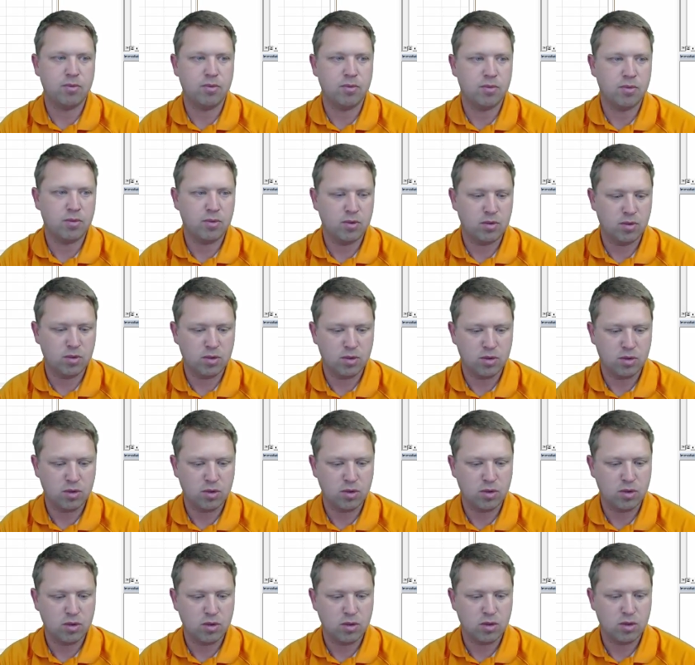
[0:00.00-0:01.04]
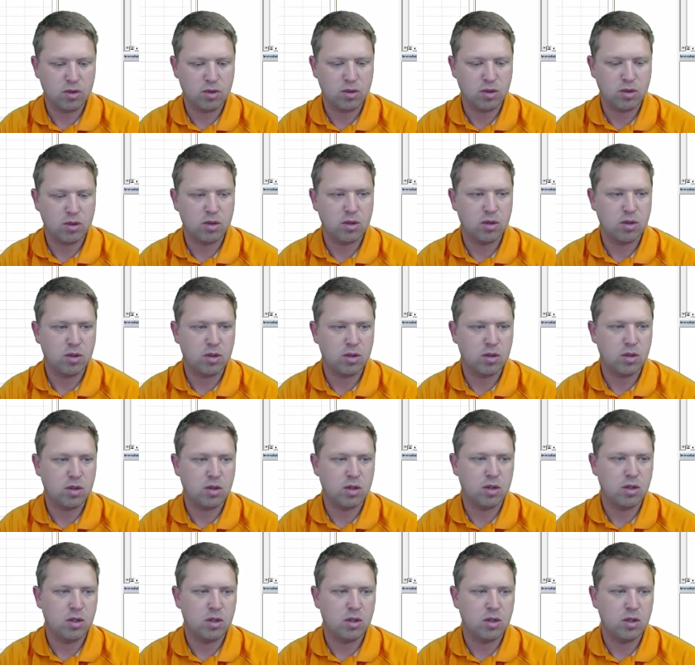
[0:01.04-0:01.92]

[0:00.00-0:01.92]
(no one is talking)